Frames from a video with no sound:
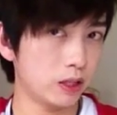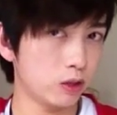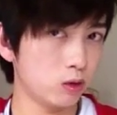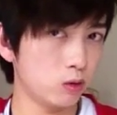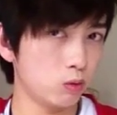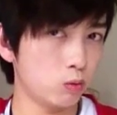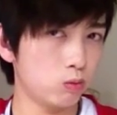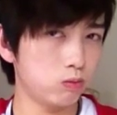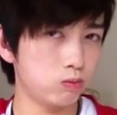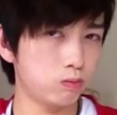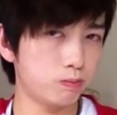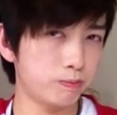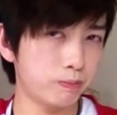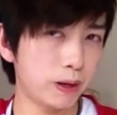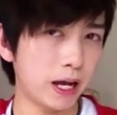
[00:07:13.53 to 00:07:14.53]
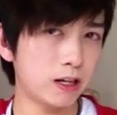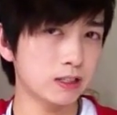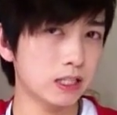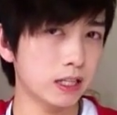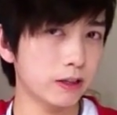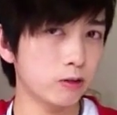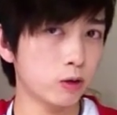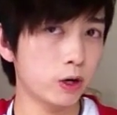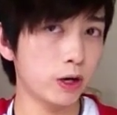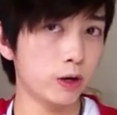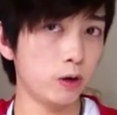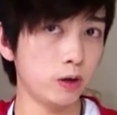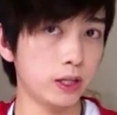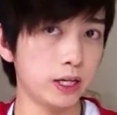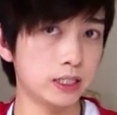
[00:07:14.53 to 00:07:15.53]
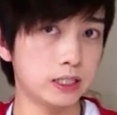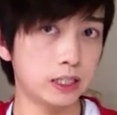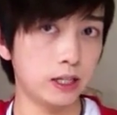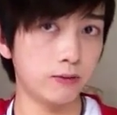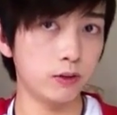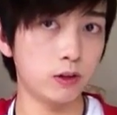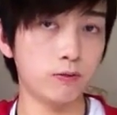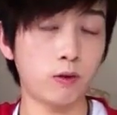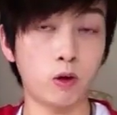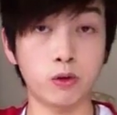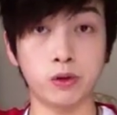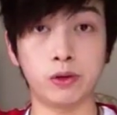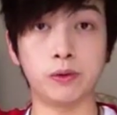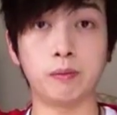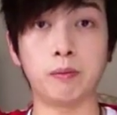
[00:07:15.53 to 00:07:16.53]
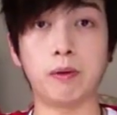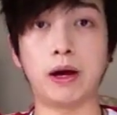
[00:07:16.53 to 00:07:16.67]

little bounce, that little curl there to give you the volume.